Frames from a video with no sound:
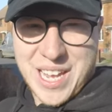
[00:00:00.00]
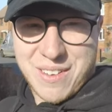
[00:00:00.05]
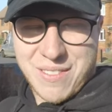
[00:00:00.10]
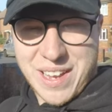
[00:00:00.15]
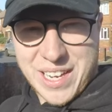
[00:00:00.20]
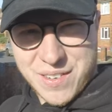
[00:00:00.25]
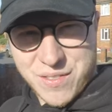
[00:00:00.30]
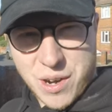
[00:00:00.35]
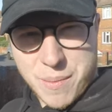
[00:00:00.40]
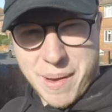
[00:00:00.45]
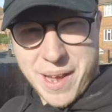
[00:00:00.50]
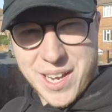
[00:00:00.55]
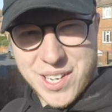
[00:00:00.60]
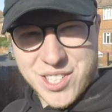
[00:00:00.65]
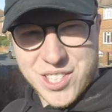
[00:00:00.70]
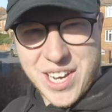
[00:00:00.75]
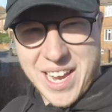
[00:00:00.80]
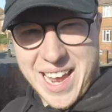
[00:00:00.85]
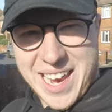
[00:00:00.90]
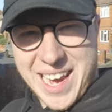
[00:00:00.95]
Thank you very
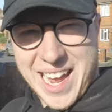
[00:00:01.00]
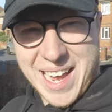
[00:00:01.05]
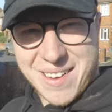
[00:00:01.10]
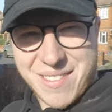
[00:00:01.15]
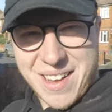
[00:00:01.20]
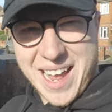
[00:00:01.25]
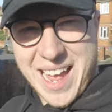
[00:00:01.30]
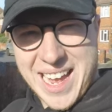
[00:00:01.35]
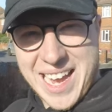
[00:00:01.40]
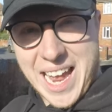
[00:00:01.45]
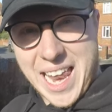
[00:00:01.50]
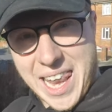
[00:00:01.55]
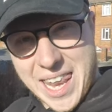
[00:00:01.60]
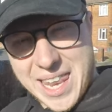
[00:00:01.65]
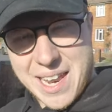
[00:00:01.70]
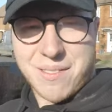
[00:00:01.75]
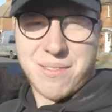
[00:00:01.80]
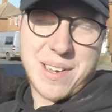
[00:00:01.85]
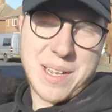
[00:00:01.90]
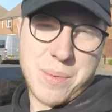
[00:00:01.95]
much, and have a
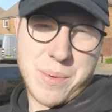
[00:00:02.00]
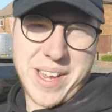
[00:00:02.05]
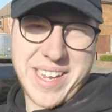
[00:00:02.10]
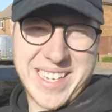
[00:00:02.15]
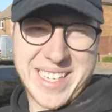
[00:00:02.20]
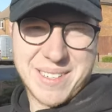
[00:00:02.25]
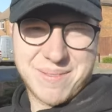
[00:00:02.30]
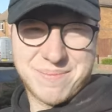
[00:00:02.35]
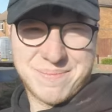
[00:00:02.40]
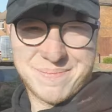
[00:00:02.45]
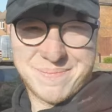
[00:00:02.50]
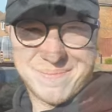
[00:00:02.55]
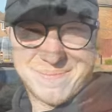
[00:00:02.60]
lovely week.